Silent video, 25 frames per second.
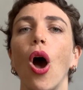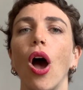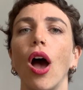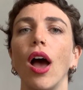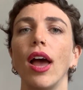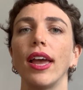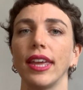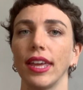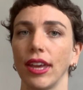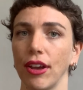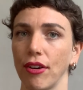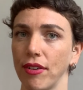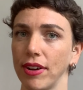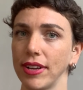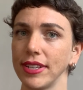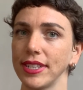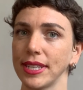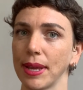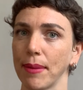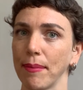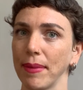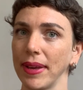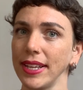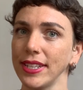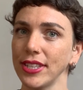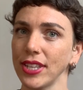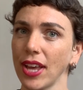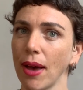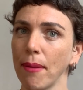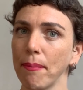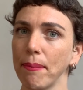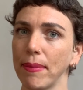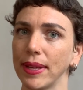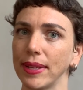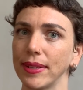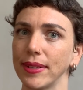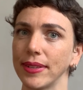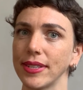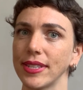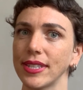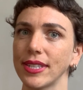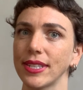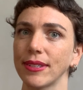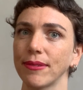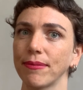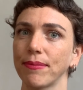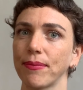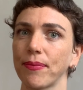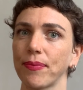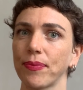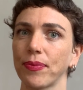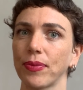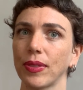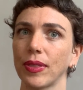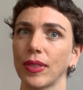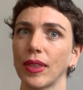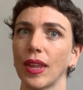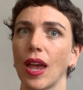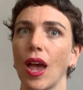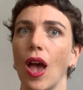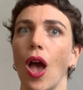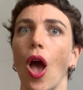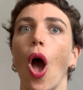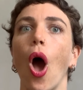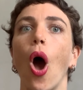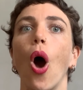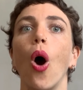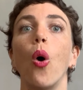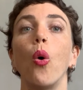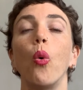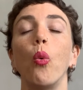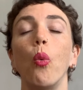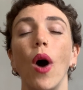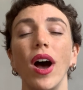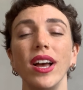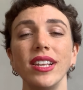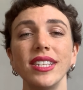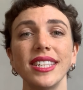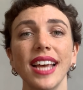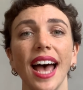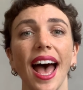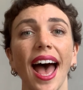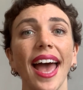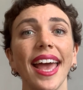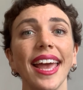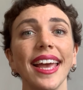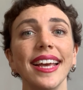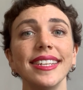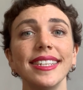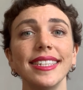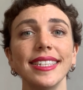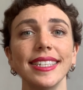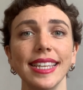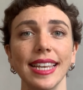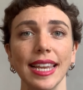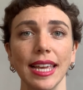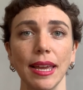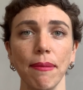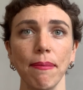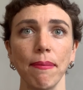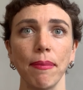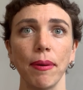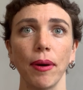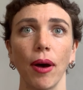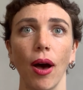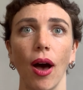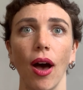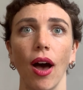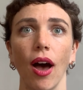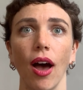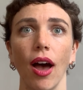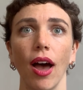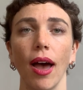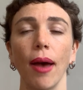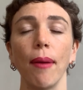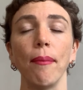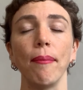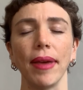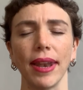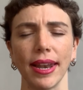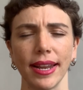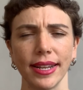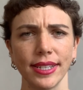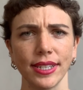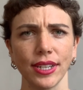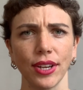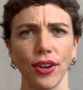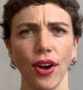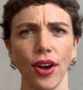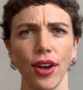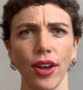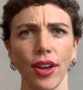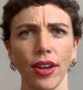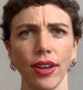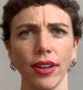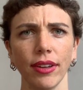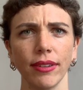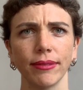Here are some examples. Was I asleep a minute ago?